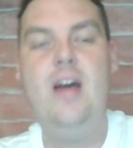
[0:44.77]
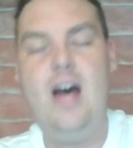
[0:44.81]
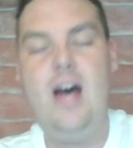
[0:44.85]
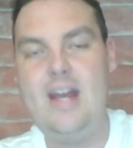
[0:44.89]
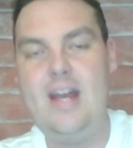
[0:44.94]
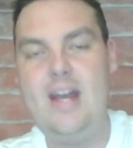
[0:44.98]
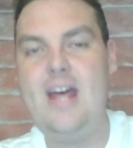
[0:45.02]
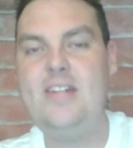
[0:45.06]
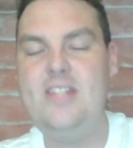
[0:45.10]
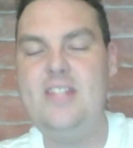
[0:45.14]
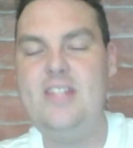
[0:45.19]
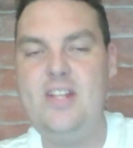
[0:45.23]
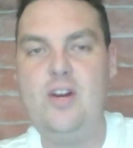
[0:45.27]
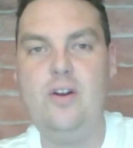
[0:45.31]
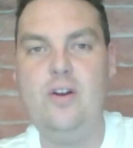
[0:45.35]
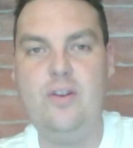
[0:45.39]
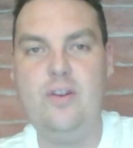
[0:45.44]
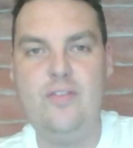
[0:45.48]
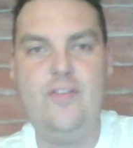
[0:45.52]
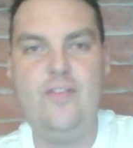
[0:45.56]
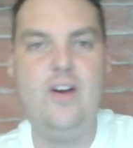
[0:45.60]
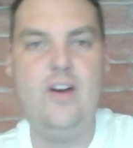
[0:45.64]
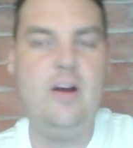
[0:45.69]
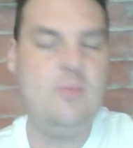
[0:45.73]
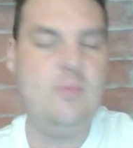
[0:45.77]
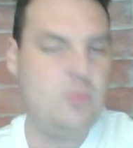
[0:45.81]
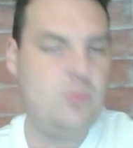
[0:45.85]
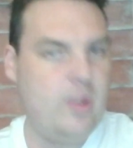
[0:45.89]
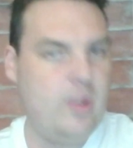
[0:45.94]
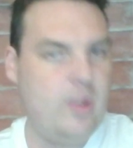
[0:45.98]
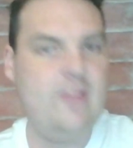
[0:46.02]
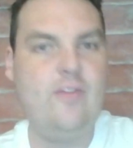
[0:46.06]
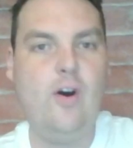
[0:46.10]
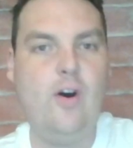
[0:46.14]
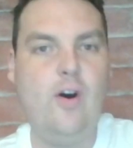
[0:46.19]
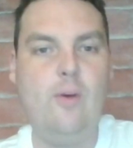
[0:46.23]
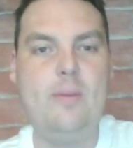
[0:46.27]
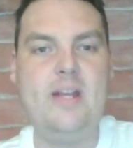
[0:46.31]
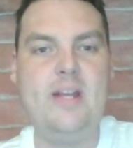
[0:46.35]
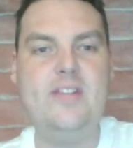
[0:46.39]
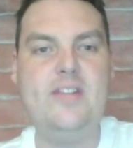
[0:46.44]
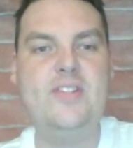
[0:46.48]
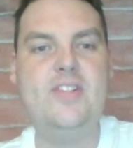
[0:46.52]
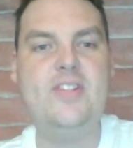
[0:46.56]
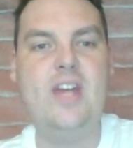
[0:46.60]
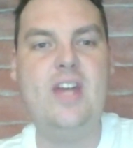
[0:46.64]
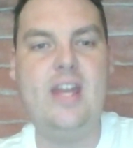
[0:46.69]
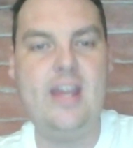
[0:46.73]
And as he confirmed, we've all
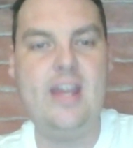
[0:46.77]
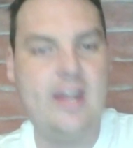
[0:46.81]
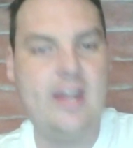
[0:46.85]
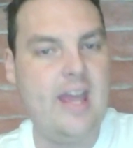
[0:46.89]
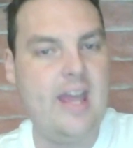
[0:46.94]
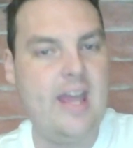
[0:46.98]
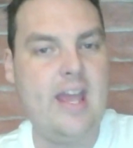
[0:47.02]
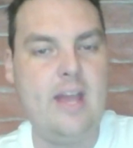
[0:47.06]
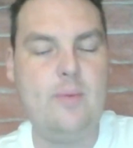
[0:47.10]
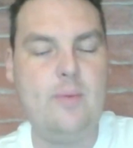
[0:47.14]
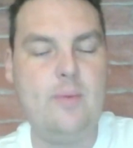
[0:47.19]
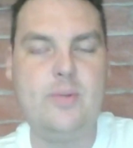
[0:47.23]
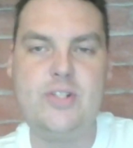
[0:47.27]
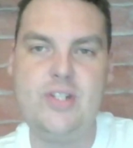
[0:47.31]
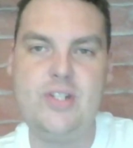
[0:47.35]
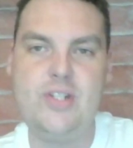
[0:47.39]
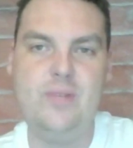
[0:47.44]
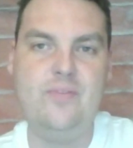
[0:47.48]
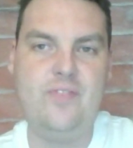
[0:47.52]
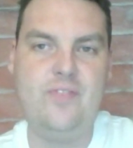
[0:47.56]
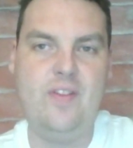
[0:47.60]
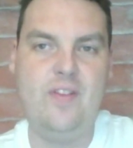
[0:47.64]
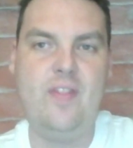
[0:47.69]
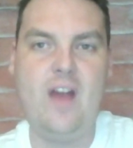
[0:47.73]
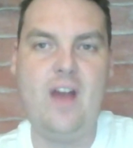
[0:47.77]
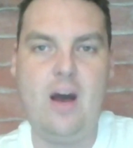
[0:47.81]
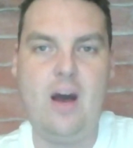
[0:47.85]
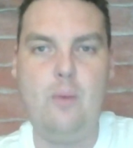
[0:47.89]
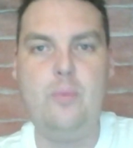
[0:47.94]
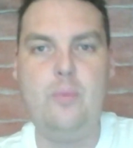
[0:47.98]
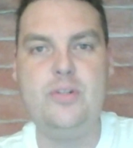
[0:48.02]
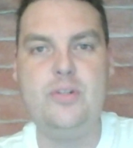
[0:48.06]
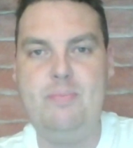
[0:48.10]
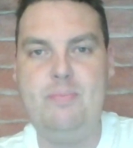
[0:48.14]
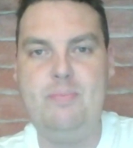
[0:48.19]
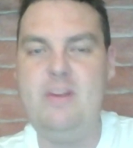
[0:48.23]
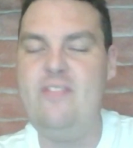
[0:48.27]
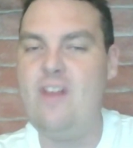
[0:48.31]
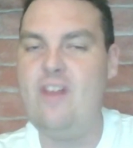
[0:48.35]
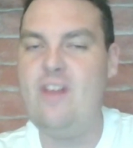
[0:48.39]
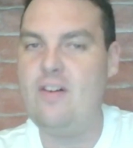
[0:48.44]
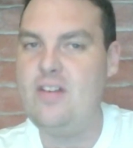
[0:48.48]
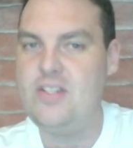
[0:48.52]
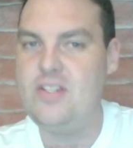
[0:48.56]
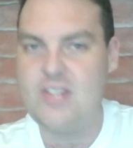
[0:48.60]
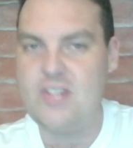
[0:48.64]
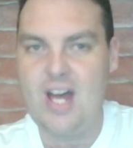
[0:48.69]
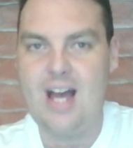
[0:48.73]
been saying it was something that would be
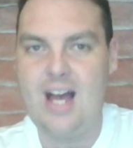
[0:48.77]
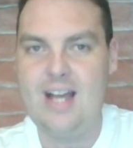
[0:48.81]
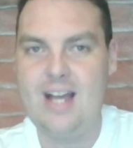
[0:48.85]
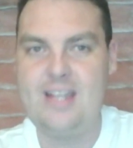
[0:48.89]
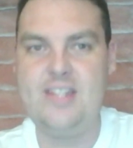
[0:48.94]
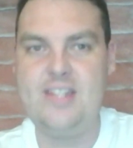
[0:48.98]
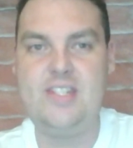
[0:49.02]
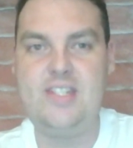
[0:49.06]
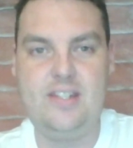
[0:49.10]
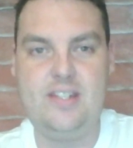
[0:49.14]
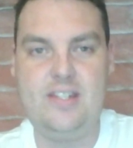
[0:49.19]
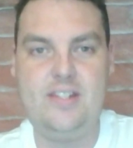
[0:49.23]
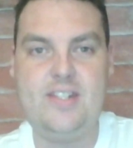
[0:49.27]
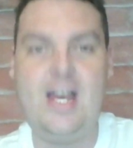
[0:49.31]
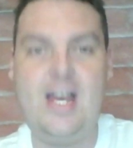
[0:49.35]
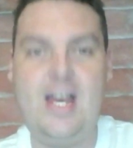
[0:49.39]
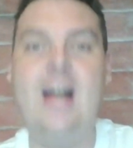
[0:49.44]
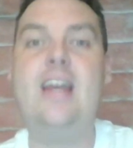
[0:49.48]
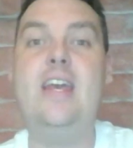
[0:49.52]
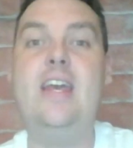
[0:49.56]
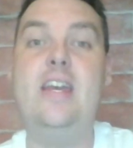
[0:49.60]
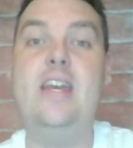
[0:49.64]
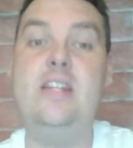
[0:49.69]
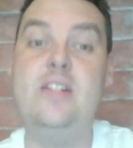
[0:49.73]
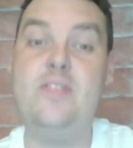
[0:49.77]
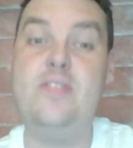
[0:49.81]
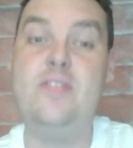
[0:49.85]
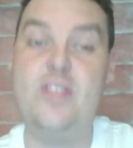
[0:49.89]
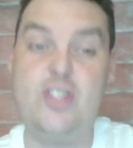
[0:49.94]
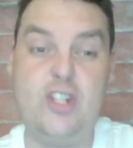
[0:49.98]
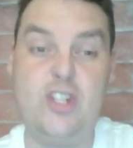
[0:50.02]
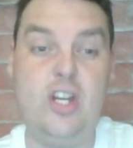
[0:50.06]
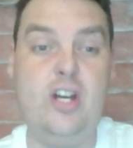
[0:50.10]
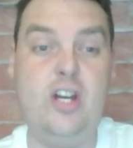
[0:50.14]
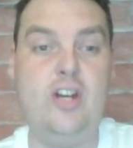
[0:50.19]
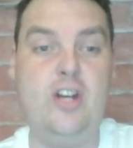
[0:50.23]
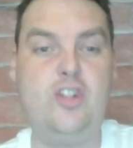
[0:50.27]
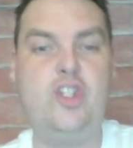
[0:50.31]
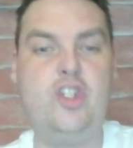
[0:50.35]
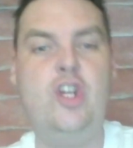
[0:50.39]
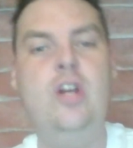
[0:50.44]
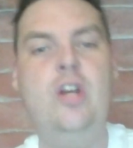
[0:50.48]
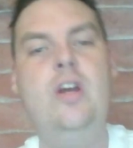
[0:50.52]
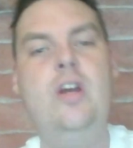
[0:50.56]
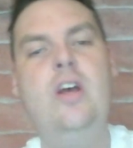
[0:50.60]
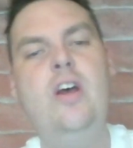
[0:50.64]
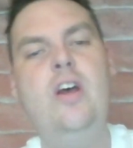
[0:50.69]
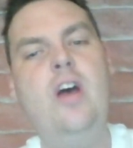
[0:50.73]
very targeted in the search.
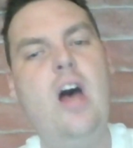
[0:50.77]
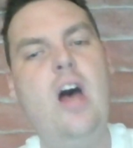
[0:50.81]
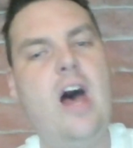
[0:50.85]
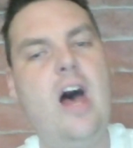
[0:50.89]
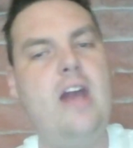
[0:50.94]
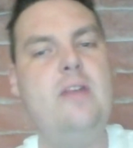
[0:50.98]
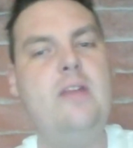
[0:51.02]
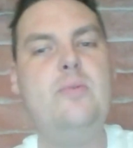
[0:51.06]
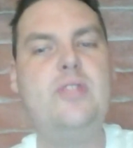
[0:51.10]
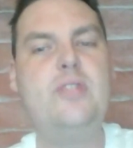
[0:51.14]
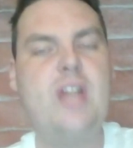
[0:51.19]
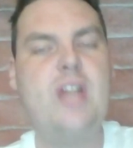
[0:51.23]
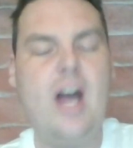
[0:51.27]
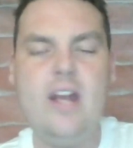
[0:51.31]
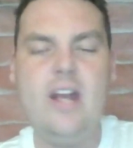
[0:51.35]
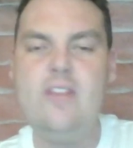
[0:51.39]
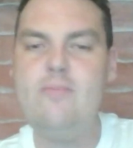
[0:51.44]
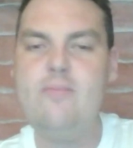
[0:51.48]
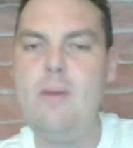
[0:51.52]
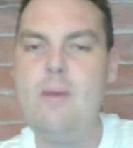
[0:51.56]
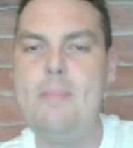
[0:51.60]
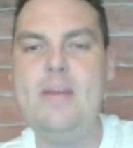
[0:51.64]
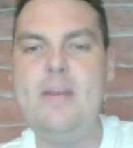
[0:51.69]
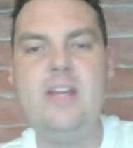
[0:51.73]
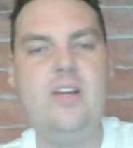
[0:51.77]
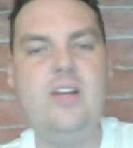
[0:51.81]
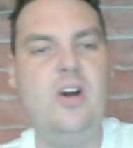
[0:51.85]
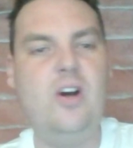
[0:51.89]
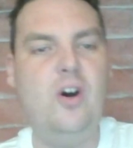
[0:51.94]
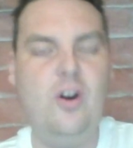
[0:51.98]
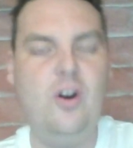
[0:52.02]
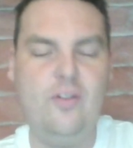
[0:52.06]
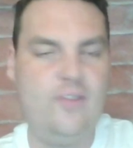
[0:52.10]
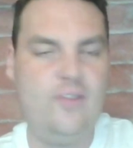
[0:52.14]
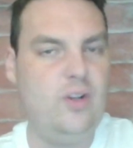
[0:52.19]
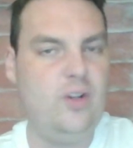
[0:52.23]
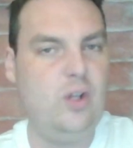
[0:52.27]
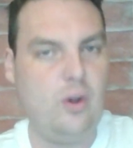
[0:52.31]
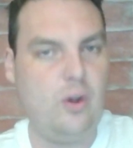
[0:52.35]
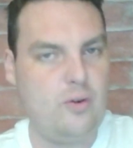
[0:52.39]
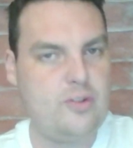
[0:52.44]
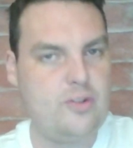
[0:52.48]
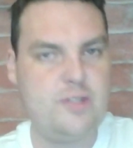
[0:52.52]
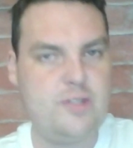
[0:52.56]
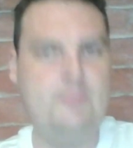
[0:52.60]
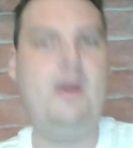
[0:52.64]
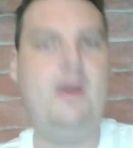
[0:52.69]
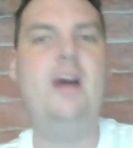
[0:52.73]
And it was kind of maybe
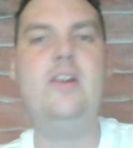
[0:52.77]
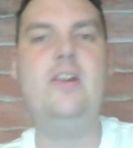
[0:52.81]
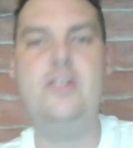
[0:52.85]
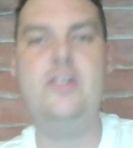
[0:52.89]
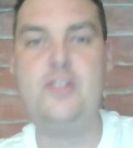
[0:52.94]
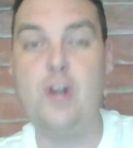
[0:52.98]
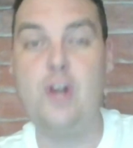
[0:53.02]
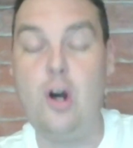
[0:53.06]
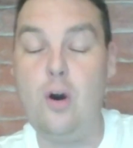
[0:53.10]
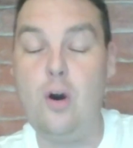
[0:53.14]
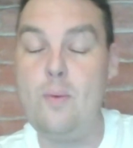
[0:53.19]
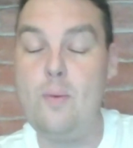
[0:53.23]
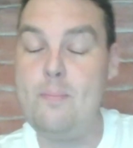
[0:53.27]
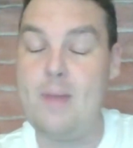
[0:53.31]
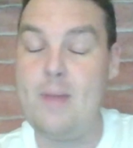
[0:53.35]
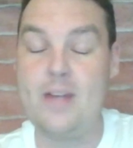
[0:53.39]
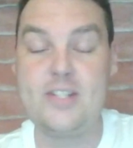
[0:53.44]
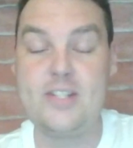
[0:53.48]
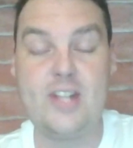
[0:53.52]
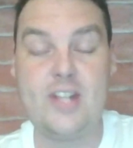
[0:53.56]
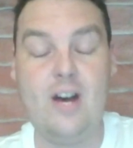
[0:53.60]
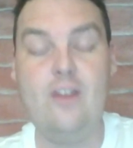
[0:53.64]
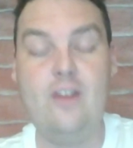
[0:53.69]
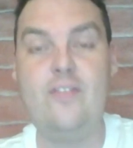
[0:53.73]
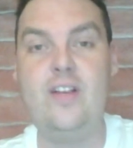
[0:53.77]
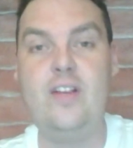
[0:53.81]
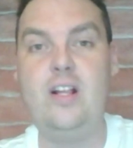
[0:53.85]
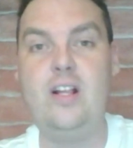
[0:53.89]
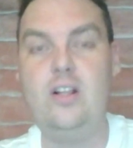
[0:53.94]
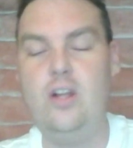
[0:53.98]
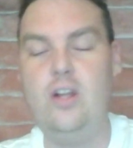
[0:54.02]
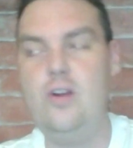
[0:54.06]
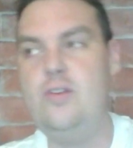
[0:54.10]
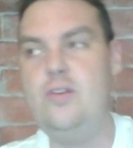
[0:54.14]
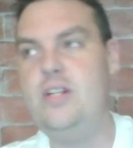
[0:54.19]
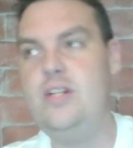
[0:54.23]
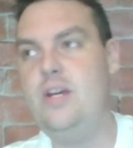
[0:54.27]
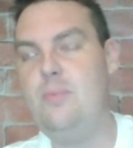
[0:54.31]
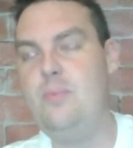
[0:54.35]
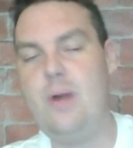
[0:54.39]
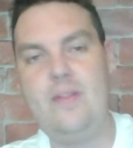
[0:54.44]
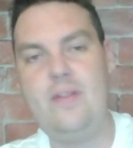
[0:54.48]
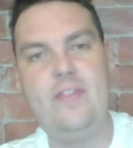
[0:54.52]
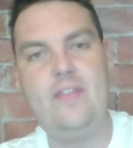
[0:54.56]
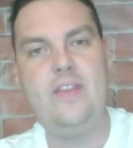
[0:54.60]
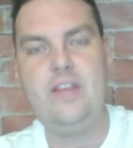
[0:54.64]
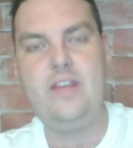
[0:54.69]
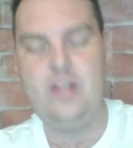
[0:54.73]
overlooked by us all, myself included,
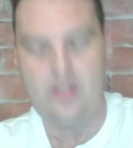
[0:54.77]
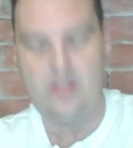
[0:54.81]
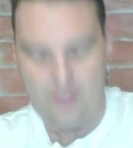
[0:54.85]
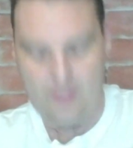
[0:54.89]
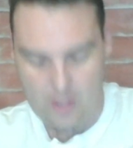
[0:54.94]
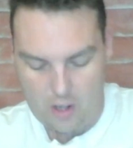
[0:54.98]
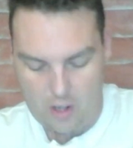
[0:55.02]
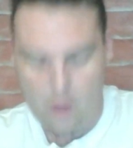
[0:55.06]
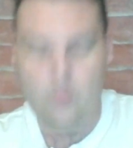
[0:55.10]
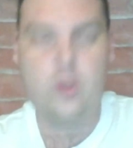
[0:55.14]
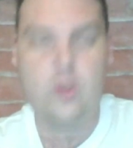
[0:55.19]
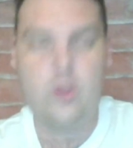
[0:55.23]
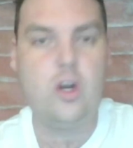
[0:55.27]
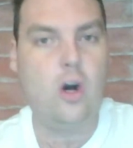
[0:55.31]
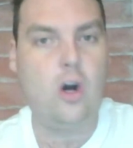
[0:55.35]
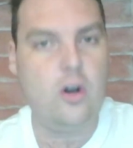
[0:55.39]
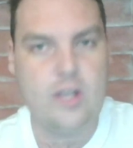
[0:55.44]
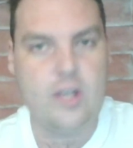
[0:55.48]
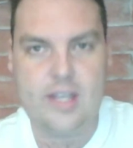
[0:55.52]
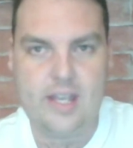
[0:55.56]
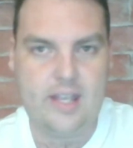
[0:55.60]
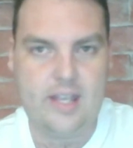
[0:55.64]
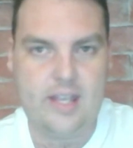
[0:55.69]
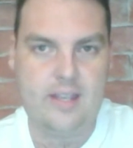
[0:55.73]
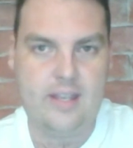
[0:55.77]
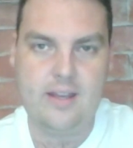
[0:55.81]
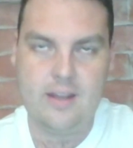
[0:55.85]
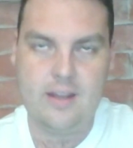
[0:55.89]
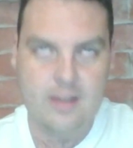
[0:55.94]
when, the whole Coggy...